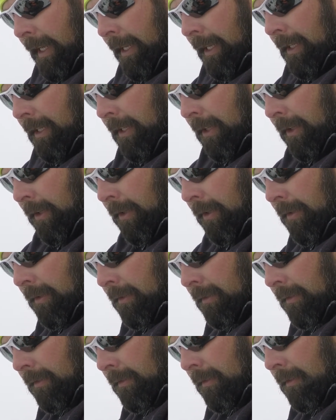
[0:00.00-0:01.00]
I can do
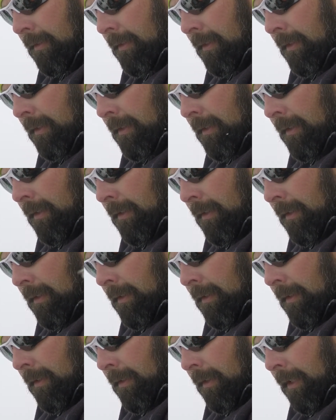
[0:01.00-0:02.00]

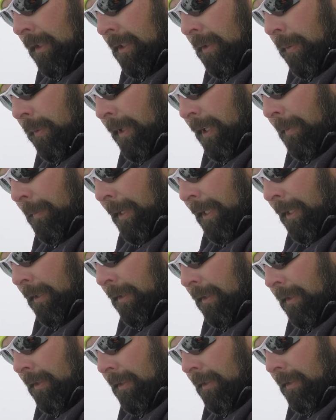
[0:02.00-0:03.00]
on twenty
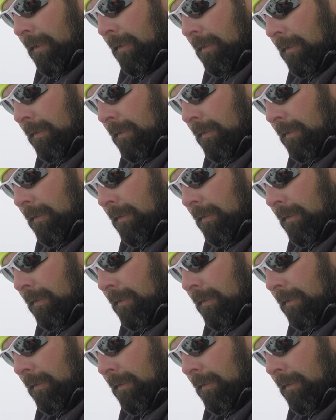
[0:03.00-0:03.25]
meters.